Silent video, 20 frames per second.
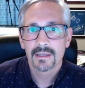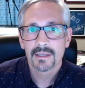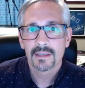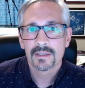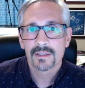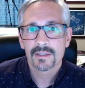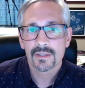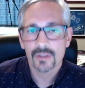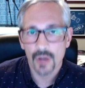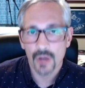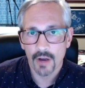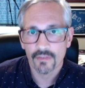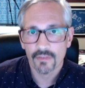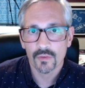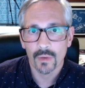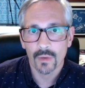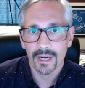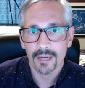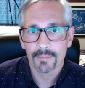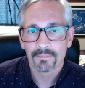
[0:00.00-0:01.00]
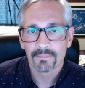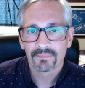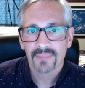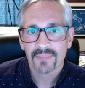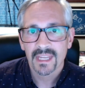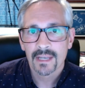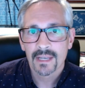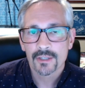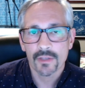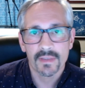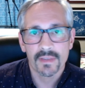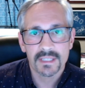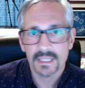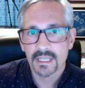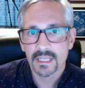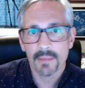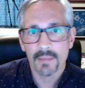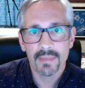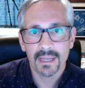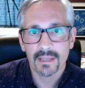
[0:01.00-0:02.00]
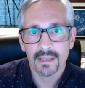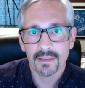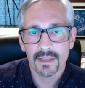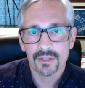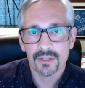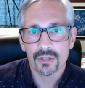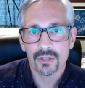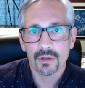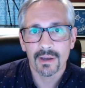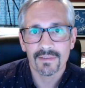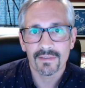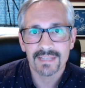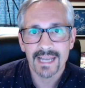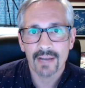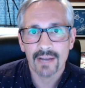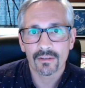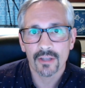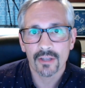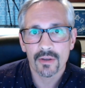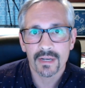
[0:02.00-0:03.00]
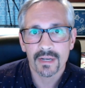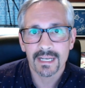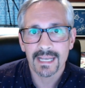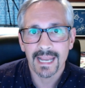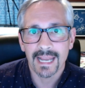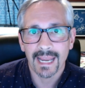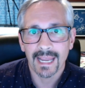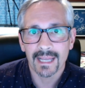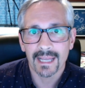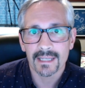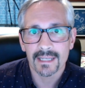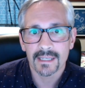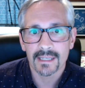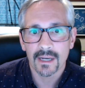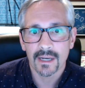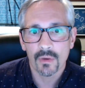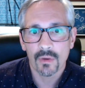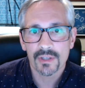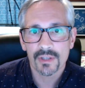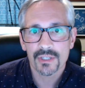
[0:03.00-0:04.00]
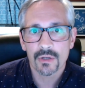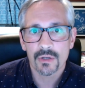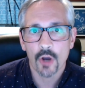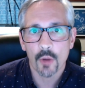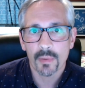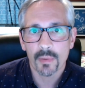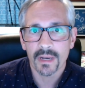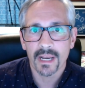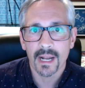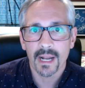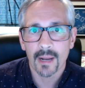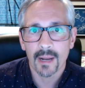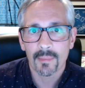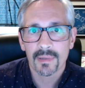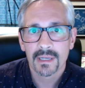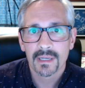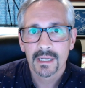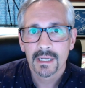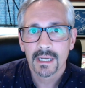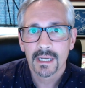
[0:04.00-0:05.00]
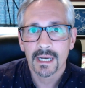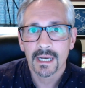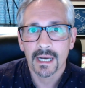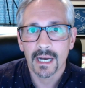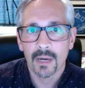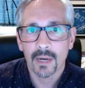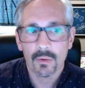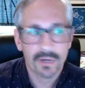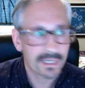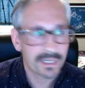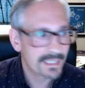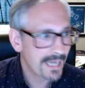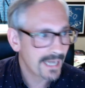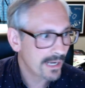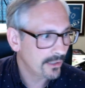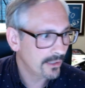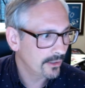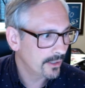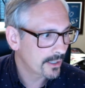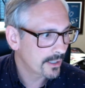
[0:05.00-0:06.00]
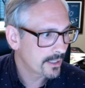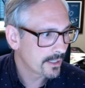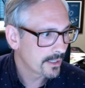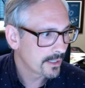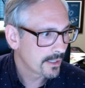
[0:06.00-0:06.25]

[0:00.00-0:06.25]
software. So this is something that you have downloaded, and once you open it up, we're going to take a look